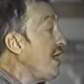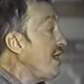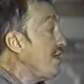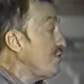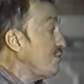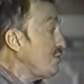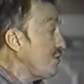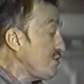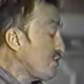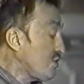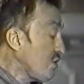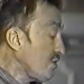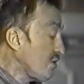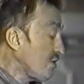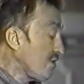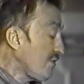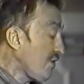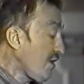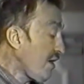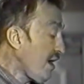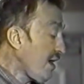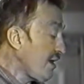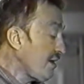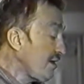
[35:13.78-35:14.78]
As a result of
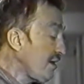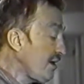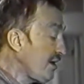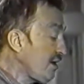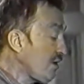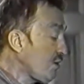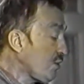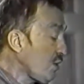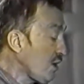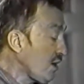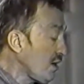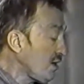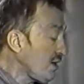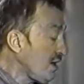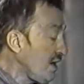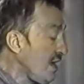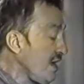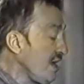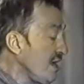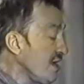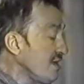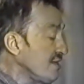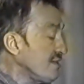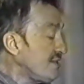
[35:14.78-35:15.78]
our analytic work,
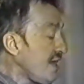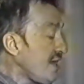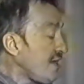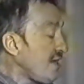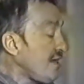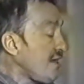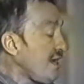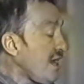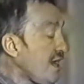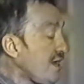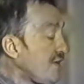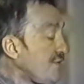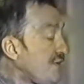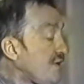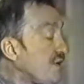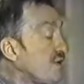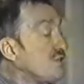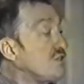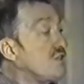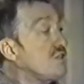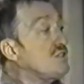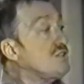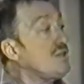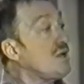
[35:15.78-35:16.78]
Sandy now
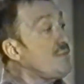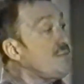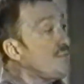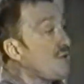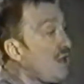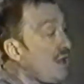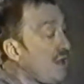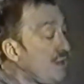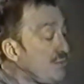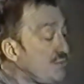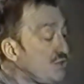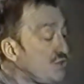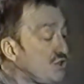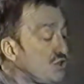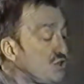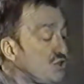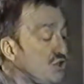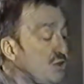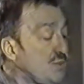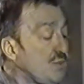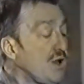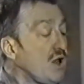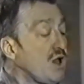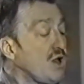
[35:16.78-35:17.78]
feels that sometimes
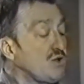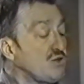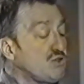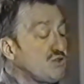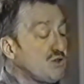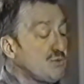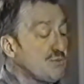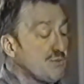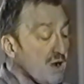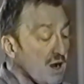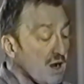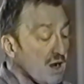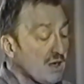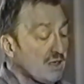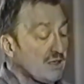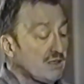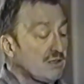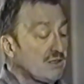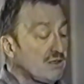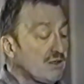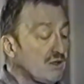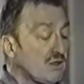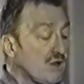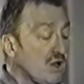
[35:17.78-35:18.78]
she belongs to Mark,
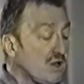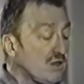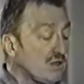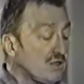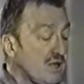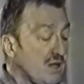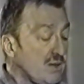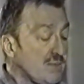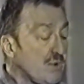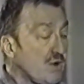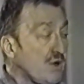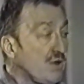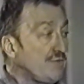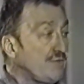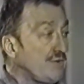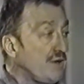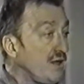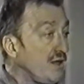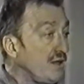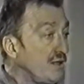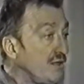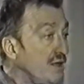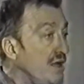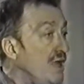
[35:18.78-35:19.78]
her longtime
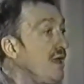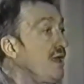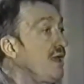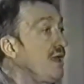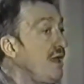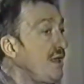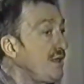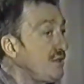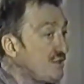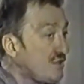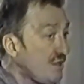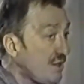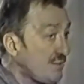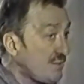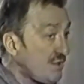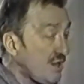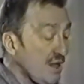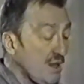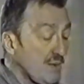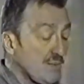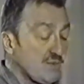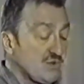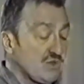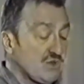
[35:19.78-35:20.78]
boyfriend, and
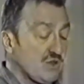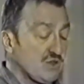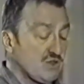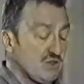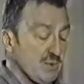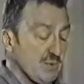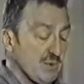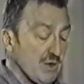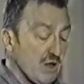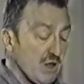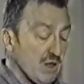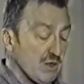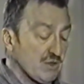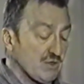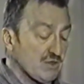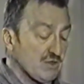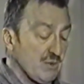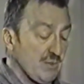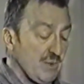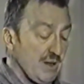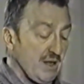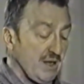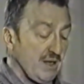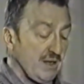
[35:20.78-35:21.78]
sometimes she belongs
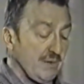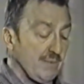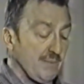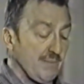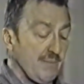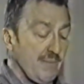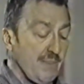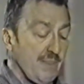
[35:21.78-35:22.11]
to me.